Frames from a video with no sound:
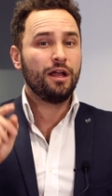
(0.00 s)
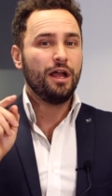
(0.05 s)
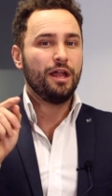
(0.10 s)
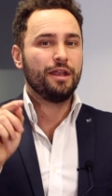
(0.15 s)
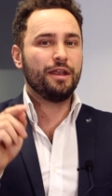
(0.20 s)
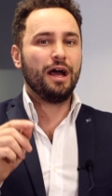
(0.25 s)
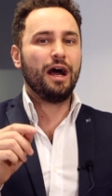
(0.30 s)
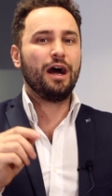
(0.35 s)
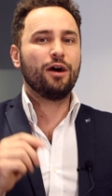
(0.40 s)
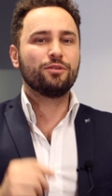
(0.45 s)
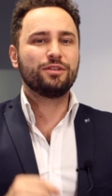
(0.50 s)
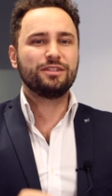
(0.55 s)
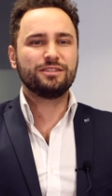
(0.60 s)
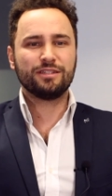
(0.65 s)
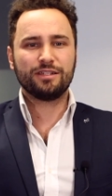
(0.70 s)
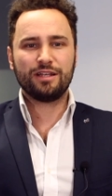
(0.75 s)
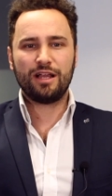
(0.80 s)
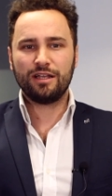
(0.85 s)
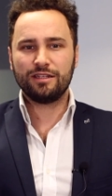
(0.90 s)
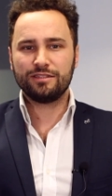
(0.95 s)
and how this
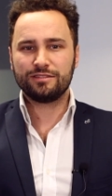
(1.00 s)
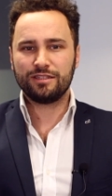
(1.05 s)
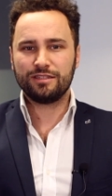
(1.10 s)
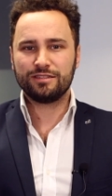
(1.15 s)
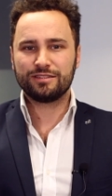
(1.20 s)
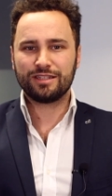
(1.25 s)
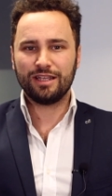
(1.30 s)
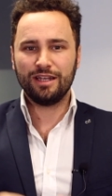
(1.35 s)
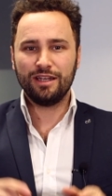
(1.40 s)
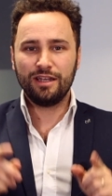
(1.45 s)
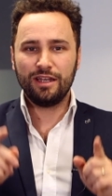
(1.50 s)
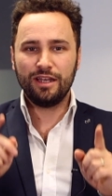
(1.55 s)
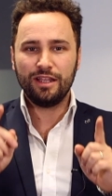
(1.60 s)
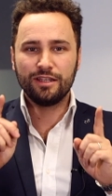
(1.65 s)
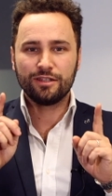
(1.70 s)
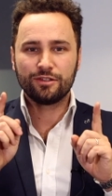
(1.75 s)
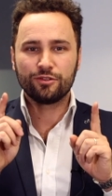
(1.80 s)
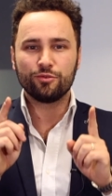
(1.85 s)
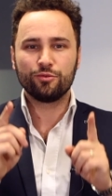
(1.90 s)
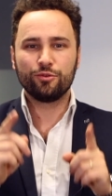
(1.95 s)
analysis can
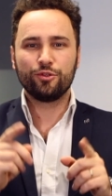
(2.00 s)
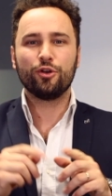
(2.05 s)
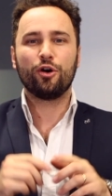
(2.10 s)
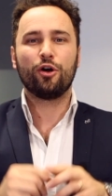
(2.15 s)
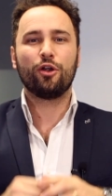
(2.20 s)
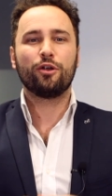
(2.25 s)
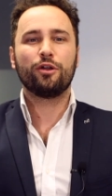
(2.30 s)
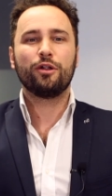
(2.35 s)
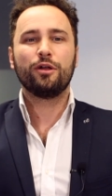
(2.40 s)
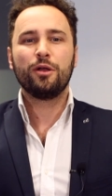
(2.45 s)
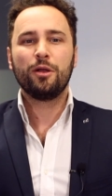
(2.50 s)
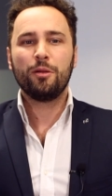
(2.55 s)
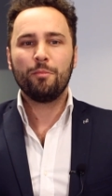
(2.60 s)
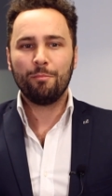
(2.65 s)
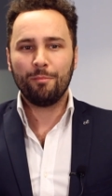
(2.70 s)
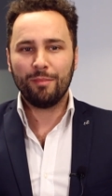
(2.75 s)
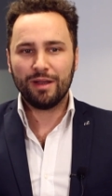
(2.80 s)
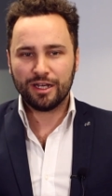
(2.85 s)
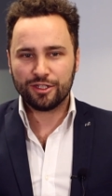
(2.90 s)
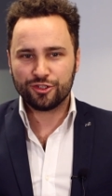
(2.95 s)
lead to your
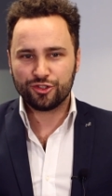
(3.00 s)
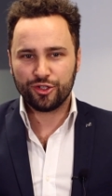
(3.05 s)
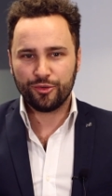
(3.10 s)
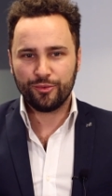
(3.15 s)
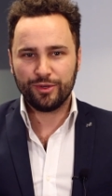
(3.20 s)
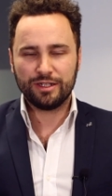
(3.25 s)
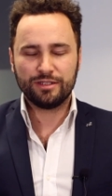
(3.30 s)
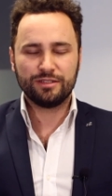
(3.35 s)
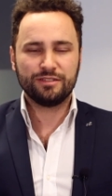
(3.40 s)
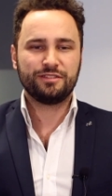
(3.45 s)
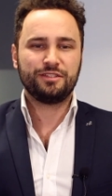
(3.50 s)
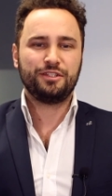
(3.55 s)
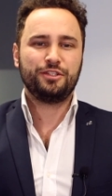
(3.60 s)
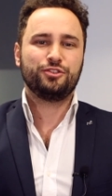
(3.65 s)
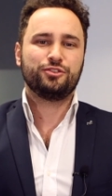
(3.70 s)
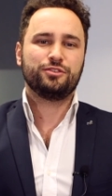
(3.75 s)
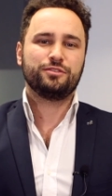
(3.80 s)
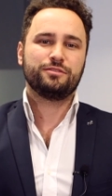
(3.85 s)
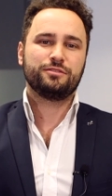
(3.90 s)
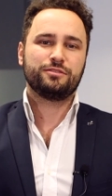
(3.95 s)
managerial
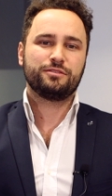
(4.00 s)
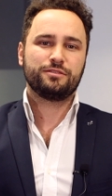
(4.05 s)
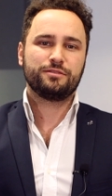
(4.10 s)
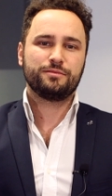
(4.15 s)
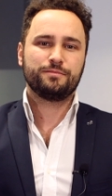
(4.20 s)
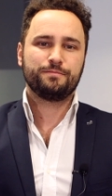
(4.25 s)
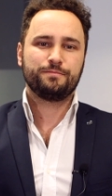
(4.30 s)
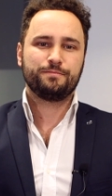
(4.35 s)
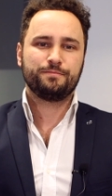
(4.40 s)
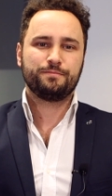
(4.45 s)
decisions.